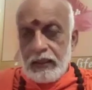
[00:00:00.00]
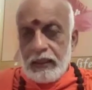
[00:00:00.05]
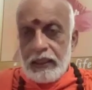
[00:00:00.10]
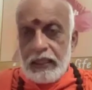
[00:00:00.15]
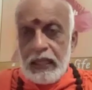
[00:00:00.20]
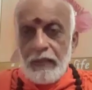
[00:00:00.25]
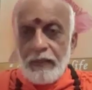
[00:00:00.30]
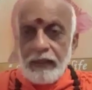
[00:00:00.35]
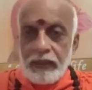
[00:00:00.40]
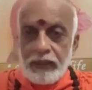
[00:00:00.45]

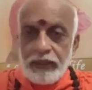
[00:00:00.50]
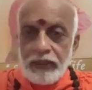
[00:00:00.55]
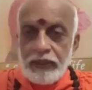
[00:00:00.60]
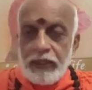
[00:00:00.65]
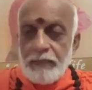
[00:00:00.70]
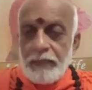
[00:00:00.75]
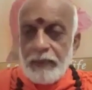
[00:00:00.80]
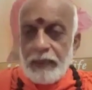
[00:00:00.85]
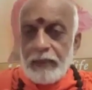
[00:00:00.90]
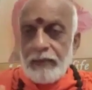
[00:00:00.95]

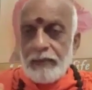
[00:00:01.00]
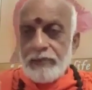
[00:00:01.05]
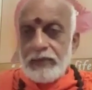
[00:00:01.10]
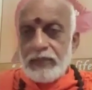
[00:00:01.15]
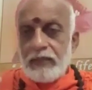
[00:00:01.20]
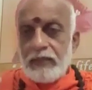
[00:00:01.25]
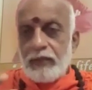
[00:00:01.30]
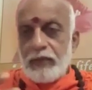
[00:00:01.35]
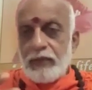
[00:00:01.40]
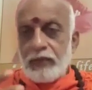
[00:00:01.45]
Ramakrishna
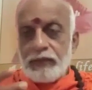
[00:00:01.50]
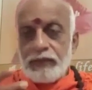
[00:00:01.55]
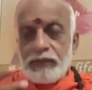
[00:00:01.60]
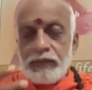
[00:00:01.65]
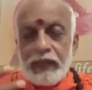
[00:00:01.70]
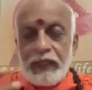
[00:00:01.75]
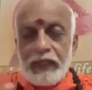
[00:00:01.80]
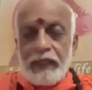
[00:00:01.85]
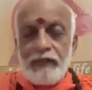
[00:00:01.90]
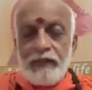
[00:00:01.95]
Paramahamsa was
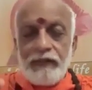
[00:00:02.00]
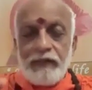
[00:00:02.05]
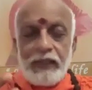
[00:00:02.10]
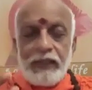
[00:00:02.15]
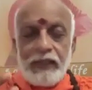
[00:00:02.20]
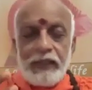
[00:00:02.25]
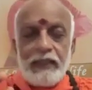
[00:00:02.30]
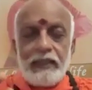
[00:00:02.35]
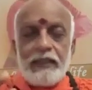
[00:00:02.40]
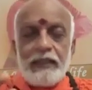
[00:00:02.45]
very,
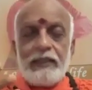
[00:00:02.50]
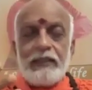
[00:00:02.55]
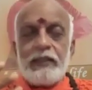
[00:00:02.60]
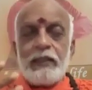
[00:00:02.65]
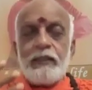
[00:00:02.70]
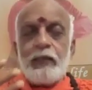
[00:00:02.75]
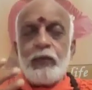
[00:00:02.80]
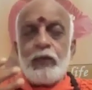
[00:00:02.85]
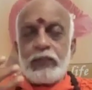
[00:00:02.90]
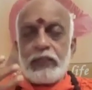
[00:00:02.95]
very
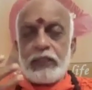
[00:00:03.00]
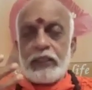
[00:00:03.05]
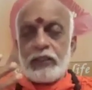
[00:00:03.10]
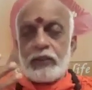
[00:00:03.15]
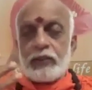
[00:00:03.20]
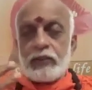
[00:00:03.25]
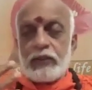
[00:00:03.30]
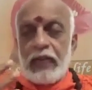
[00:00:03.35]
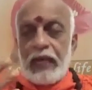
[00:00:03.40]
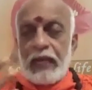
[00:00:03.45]
devoted
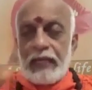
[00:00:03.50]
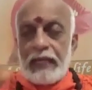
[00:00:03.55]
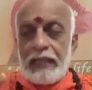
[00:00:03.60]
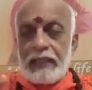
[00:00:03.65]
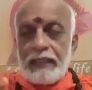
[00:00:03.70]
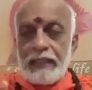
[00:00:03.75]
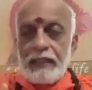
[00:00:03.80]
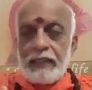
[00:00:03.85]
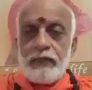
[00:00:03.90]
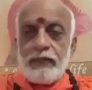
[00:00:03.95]
to
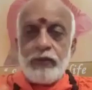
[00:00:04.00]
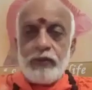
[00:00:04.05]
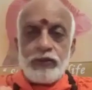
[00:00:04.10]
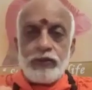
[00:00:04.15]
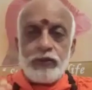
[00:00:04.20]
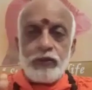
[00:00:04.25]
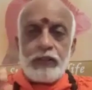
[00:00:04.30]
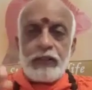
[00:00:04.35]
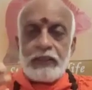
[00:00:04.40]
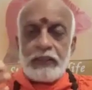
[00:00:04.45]
Kali. He was
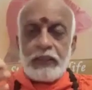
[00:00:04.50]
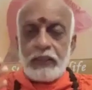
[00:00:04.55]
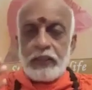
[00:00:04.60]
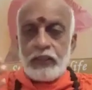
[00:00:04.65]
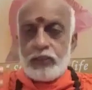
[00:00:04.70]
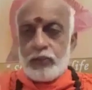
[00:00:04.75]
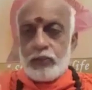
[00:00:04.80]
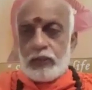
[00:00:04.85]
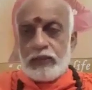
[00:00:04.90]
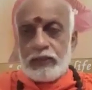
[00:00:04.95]
doing the
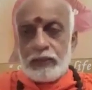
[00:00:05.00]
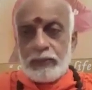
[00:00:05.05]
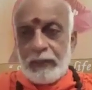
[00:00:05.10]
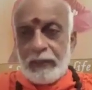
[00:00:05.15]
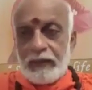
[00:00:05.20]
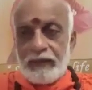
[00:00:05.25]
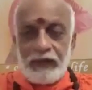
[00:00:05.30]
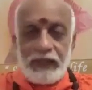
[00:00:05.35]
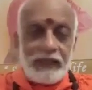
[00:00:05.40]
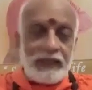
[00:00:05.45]
rituals
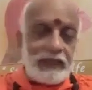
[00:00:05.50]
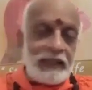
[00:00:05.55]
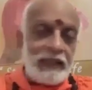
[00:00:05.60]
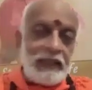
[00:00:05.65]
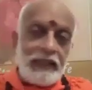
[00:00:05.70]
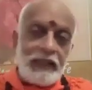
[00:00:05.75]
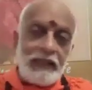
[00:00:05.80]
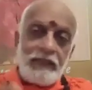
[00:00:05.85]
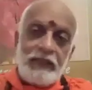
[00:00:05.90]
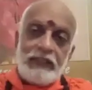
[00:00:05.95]

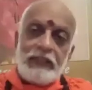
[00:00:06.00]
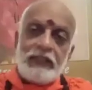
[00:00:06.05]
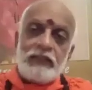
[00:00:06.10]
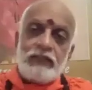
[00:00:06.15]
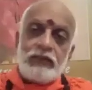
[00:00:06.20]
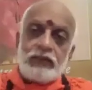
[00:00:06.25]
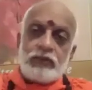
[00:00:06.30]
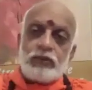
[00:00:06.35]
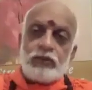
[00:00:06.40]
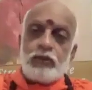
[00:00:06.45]
perfectly. Everything
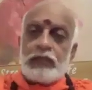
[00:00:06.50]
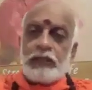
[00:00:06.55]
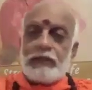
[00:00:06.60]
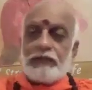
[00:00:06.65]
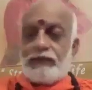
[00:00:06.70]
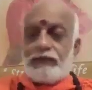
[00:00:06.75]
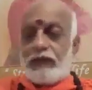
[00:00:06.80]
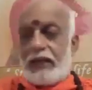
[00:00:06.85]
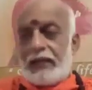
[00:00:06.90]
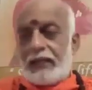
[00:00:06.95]
was going
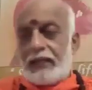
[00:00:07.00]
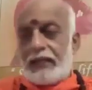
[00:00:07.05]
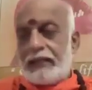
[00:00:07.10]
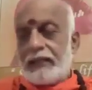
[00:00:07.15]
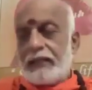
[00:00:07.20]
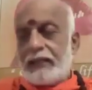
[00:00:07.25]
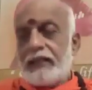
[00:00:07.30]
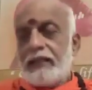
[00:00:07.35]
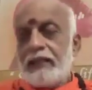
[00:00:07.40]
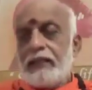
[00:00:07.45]

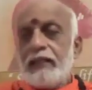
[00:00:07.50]
fine.